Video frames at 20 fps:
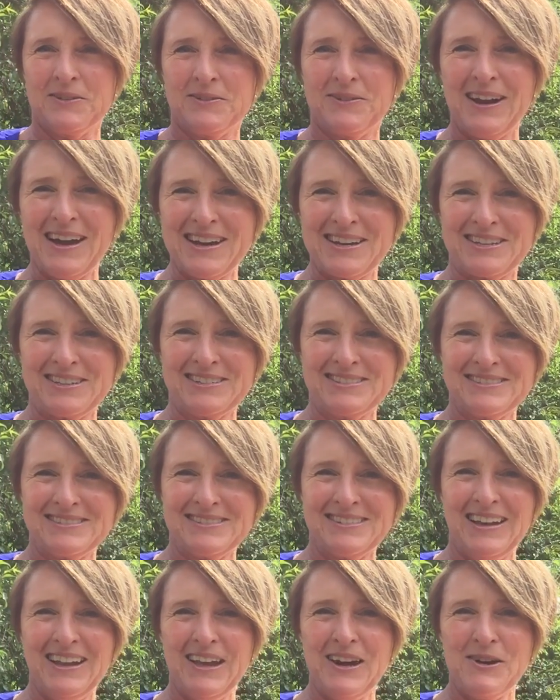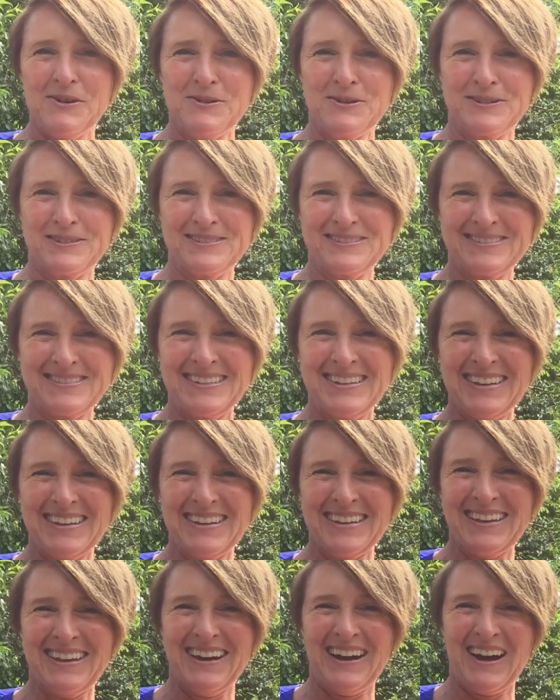Right, hello.
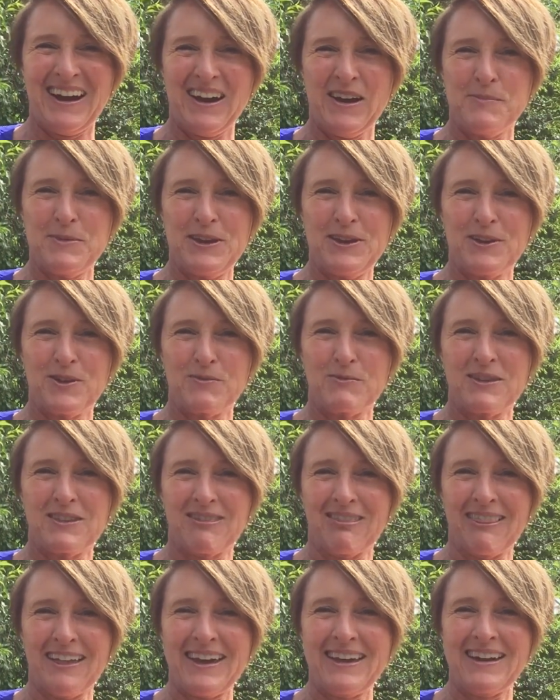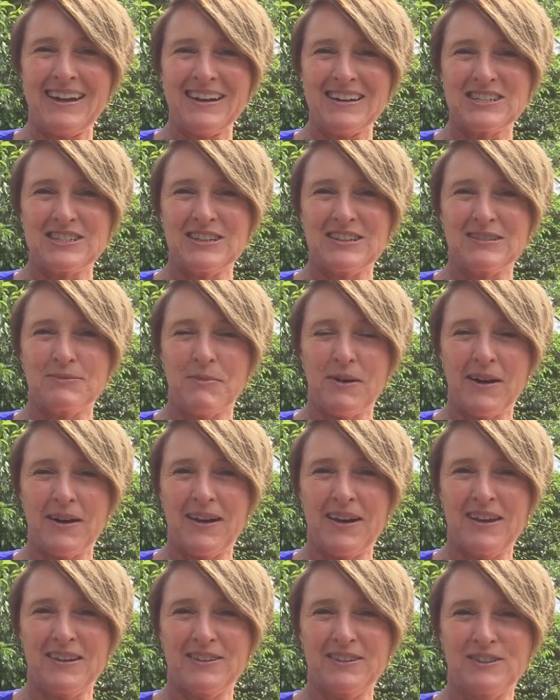I'm here with Leia. She's
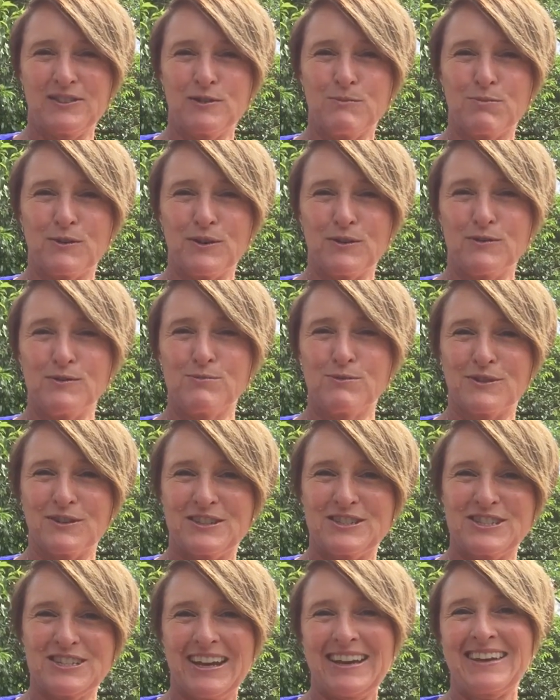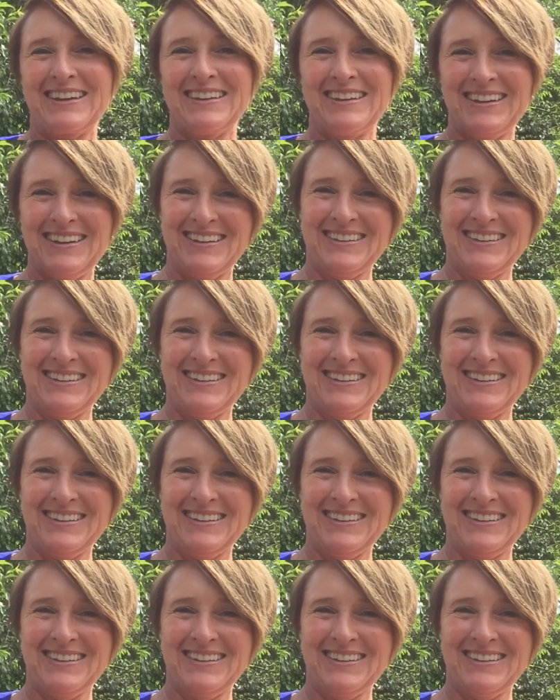my super uber chick,